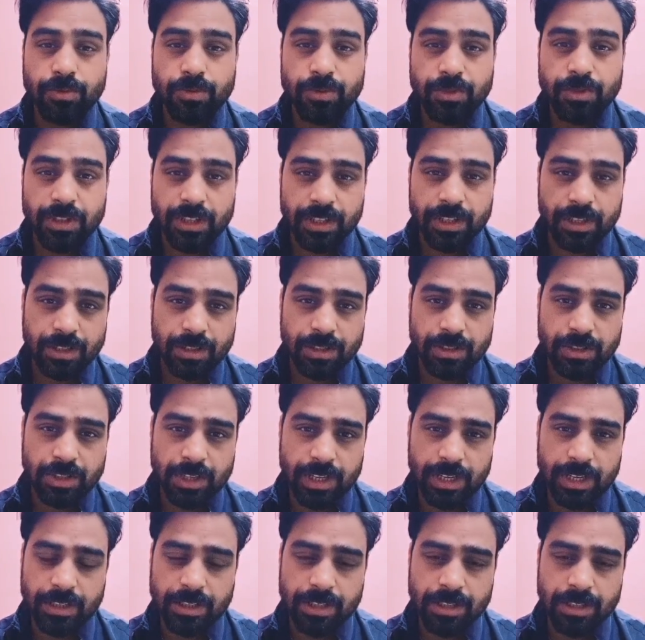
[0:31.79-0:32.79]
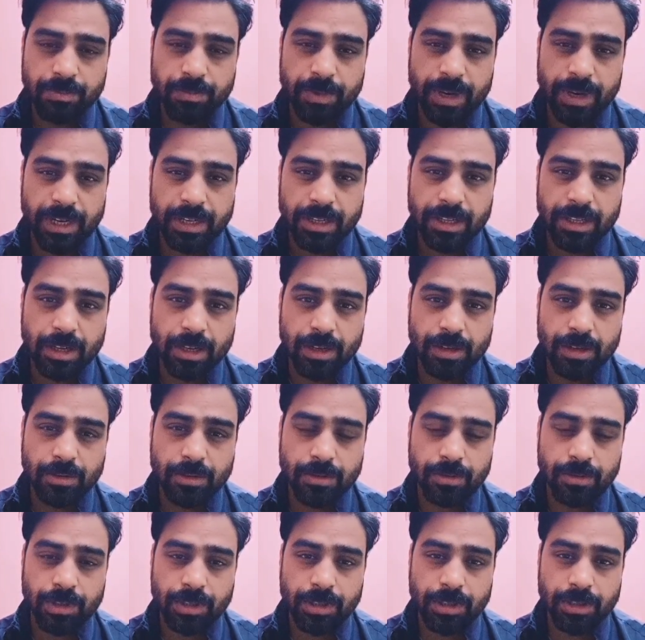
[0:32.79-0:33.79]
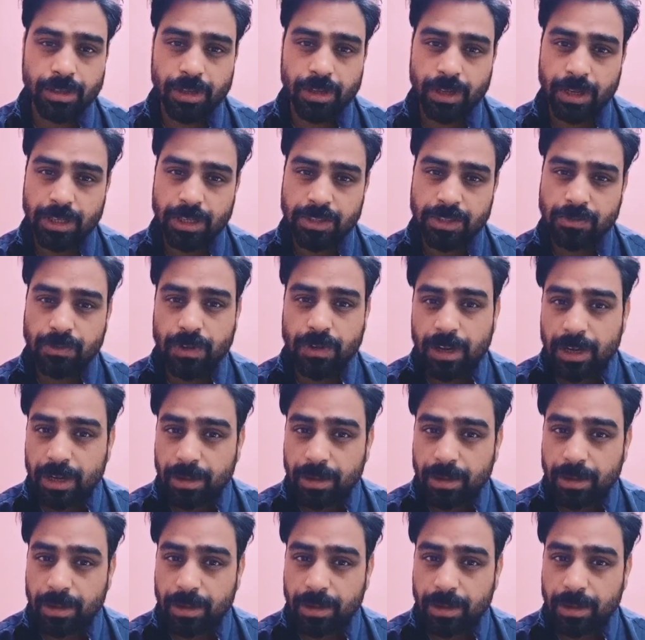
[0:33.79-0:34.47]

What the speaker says: check this practical in SQL